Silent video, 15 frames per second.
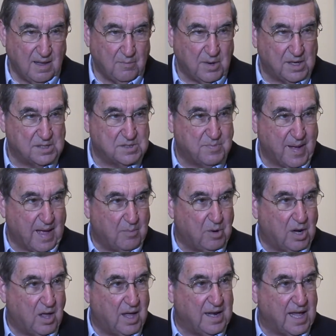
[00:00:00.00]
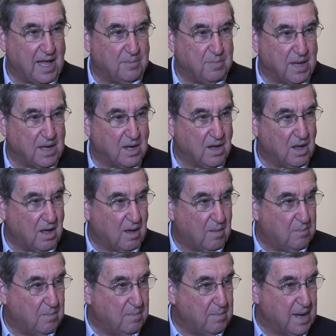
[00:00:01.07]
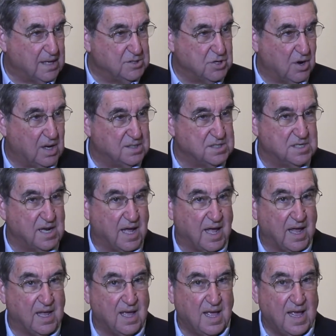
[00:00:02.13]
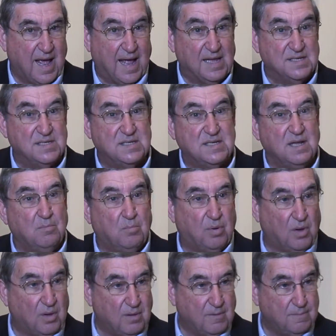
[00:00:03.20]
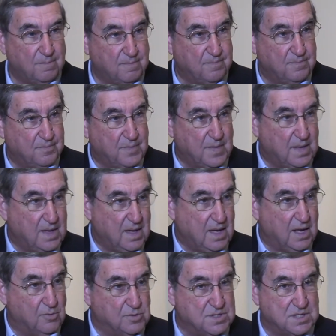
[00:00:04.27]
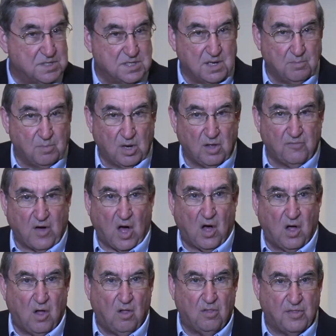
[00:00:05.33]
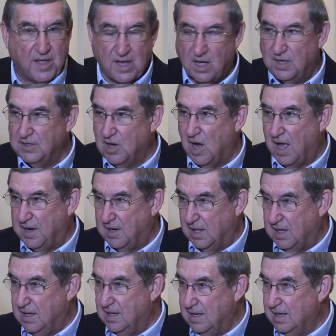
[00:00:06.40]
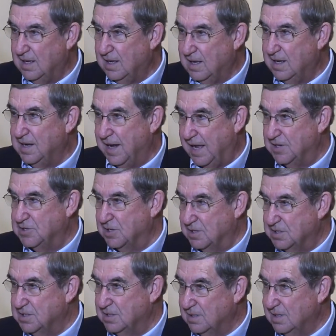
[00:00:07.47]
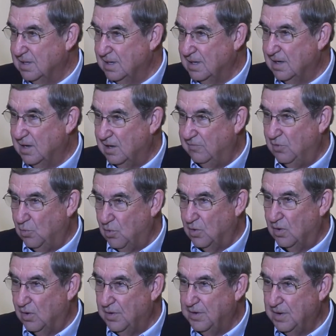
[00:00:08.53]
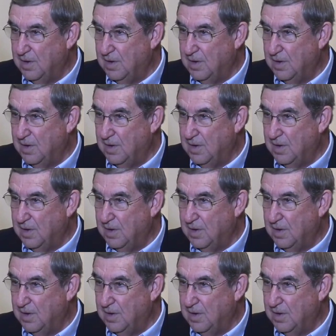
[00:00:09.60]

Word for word: because Babylon had become, by John's day, a symbol. It was a symbol of all the ungodly nations of the world.